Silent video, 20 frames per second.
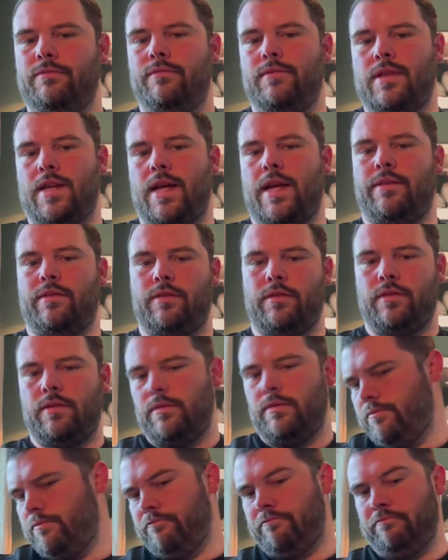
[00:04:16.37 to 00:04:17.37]
nice
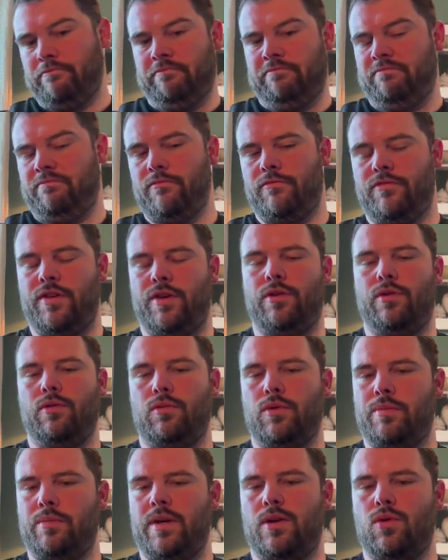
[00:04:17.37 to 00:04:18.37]
view
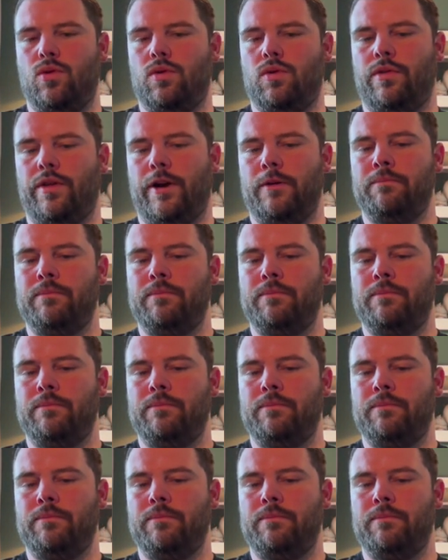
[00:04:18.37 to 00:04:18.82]
would be cool there.